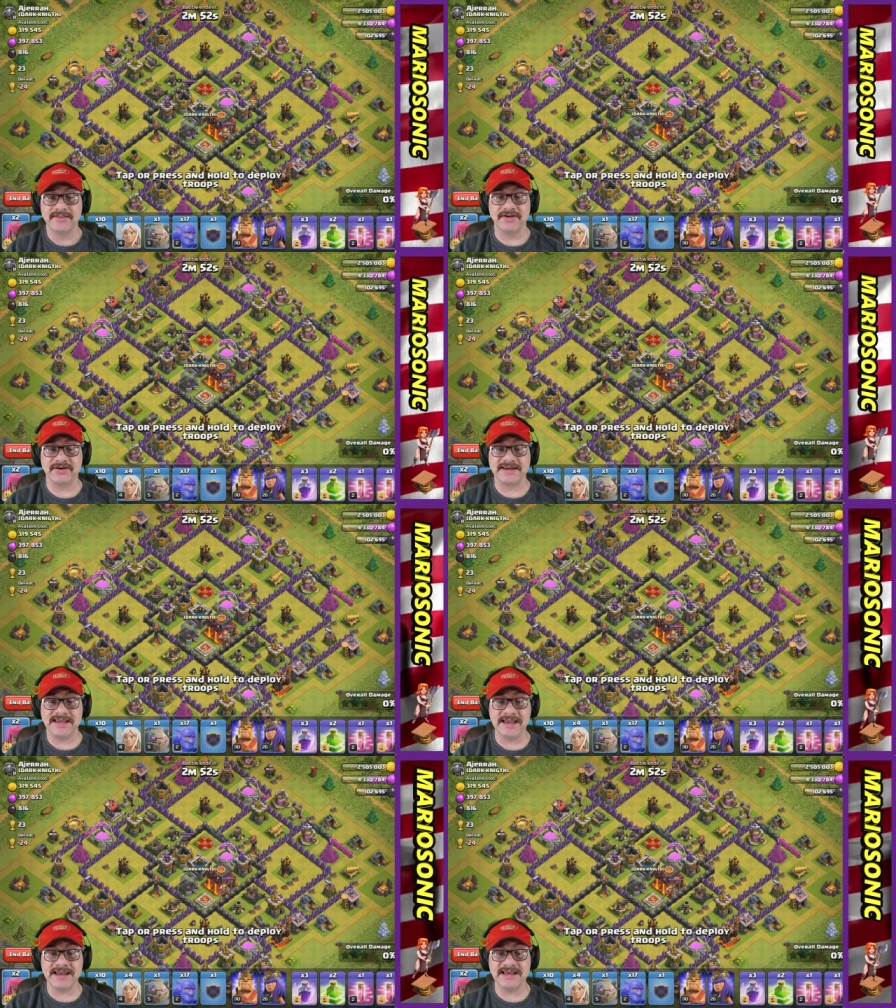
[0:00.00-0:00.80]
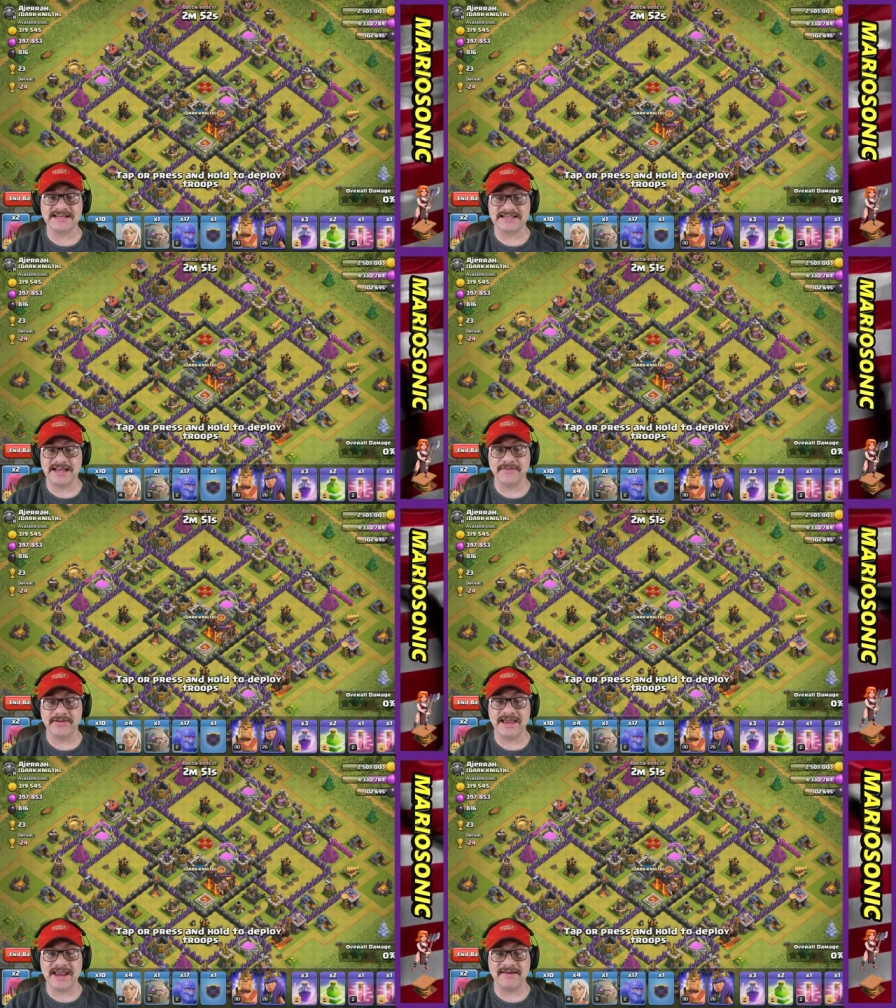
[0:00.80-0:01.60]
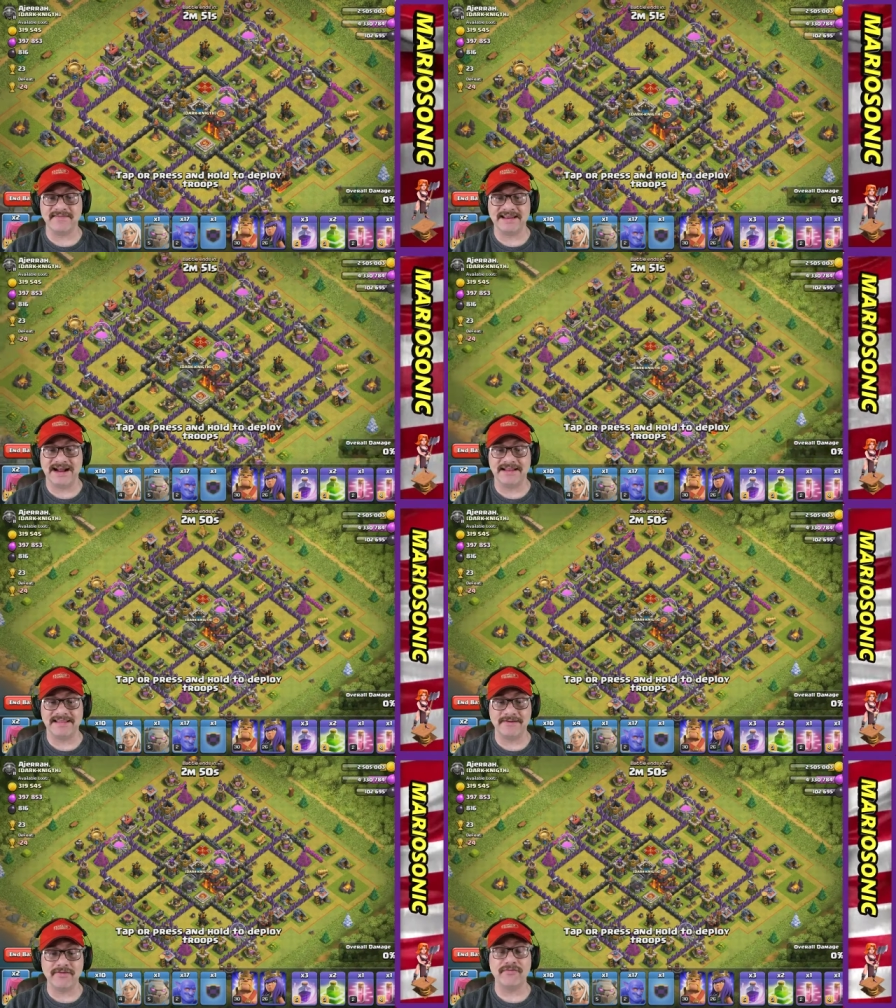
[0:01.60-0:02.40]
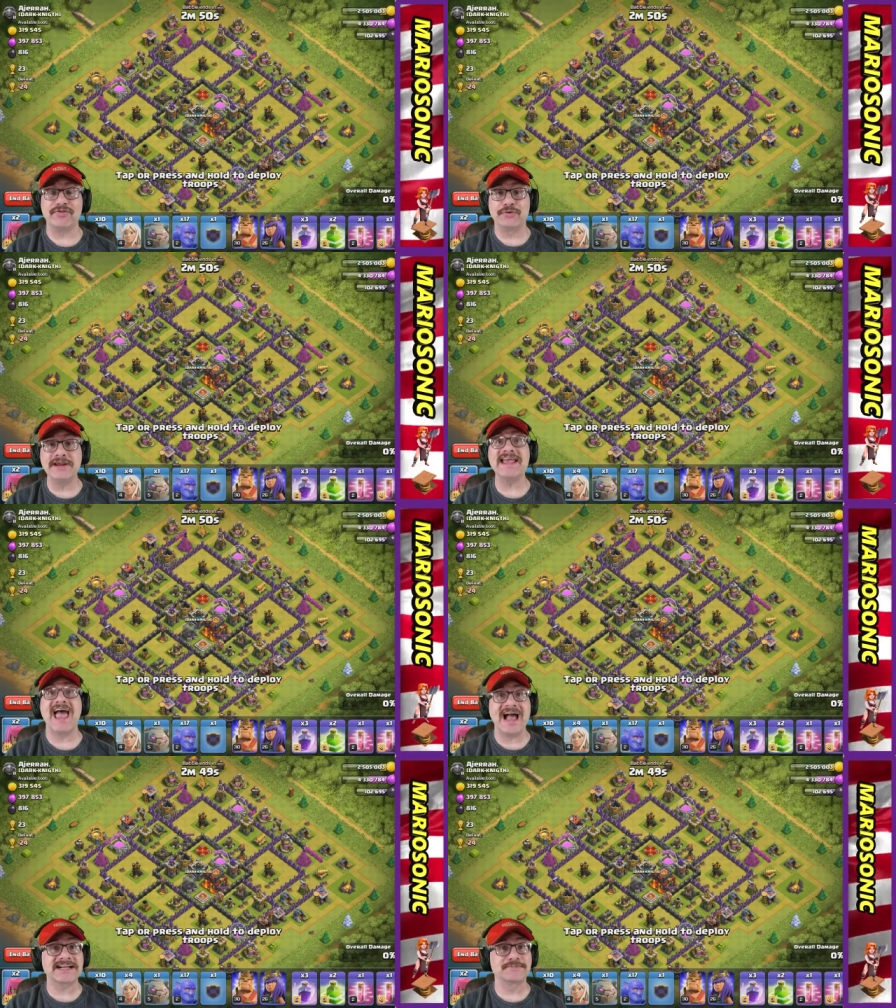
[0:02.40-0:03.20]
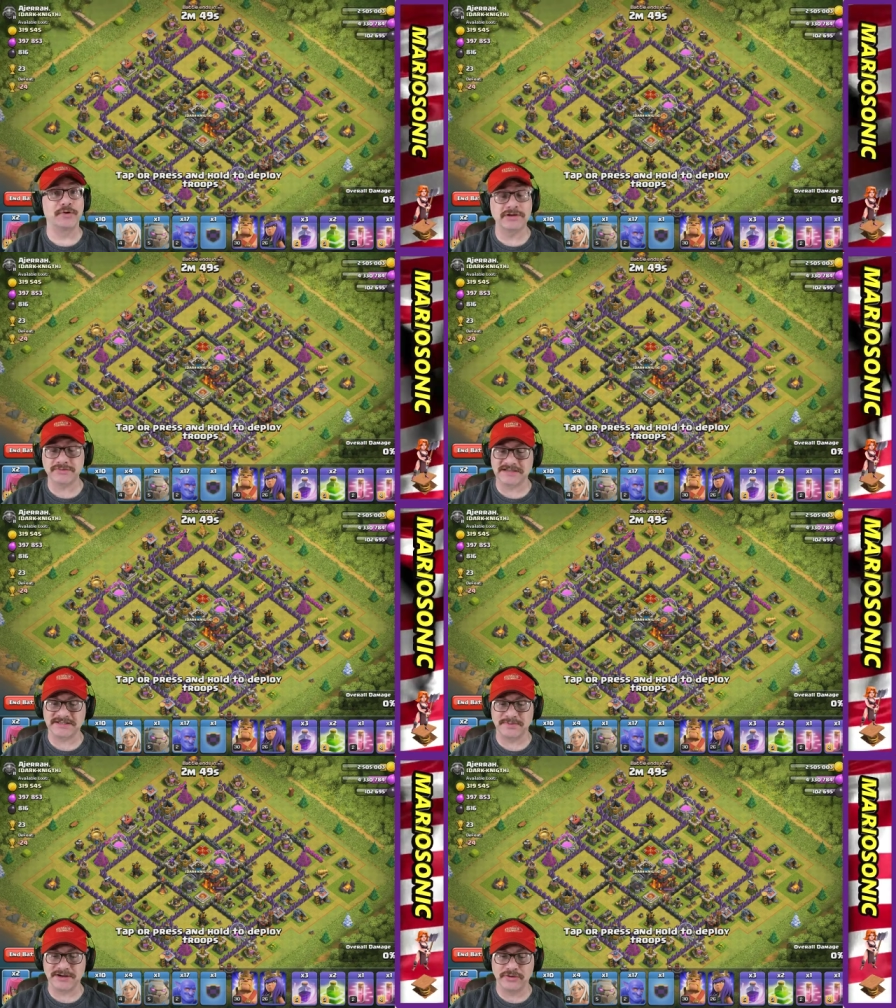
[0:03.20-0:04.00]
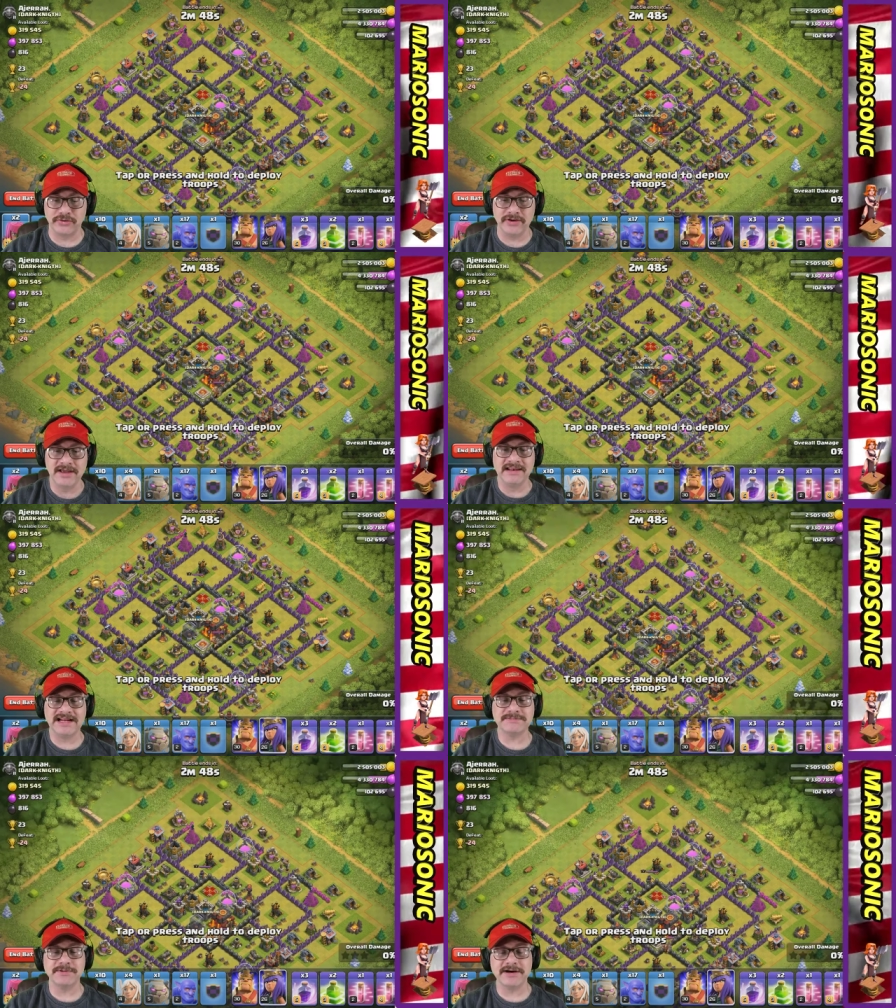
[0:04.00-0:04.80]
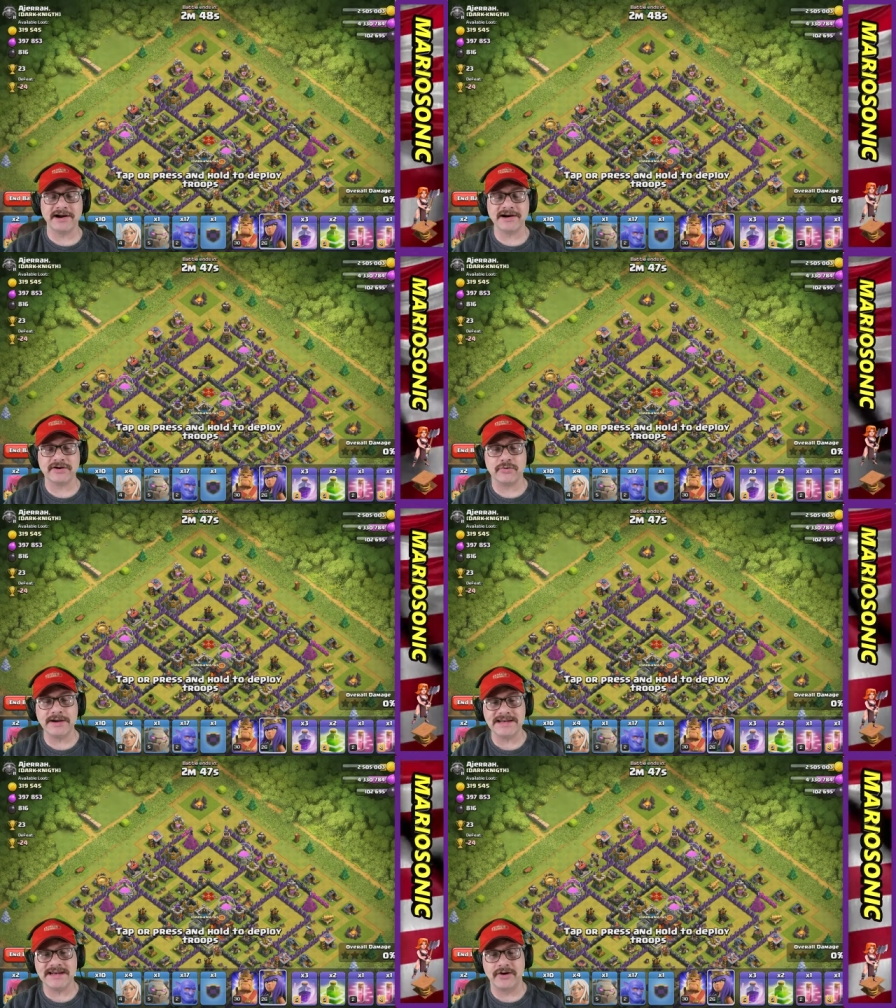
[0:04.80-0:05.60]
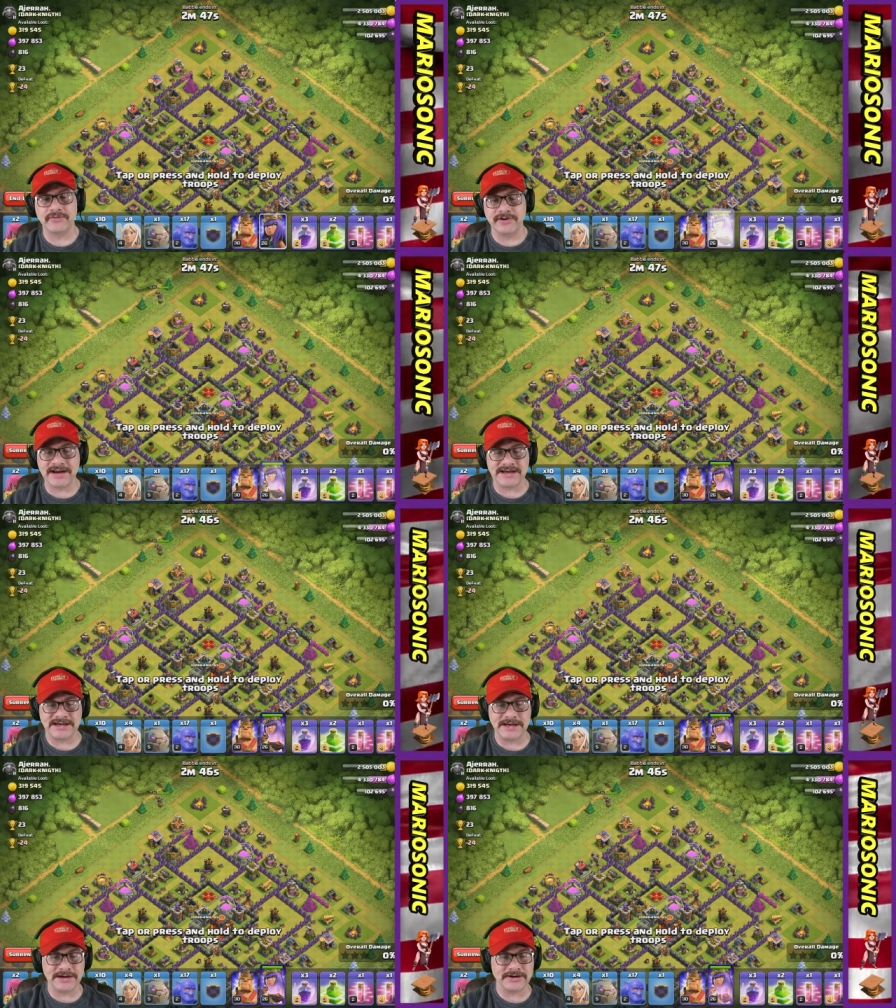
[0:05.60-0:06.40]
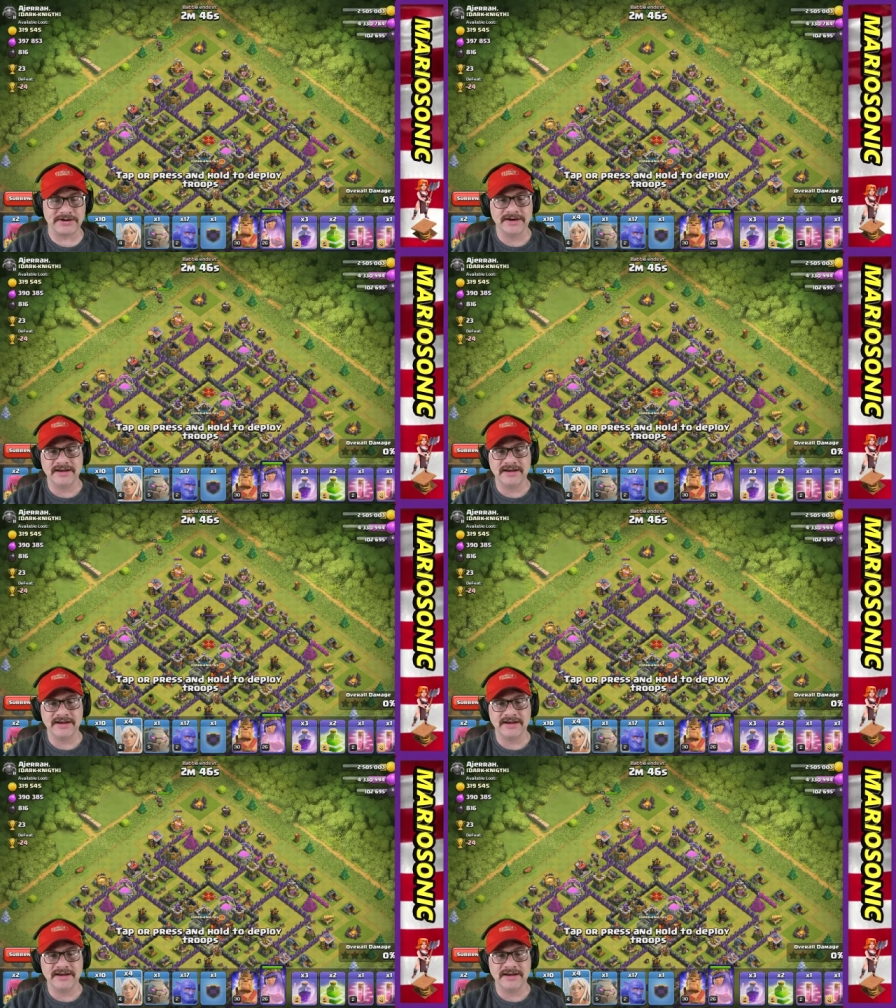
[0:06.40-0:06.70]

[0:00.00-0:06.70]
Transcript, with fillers: Their king is level 8. They got level 3 exploits, which is pretty cool. Let's put our queen down right here.